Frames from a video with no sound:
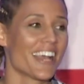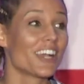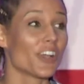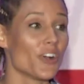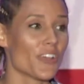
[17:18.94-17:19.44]

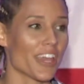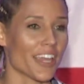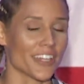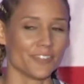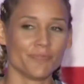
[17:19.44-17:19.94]
Go
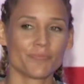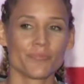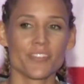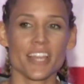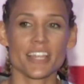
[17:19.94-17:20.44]
there,
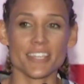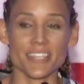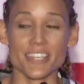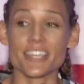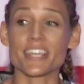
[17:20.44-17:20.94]

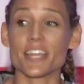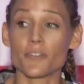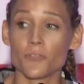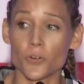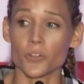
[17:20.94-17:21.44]
get
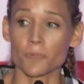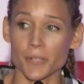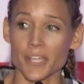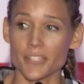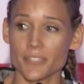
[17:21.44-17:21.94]
4th
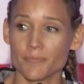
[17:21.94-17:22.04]
place.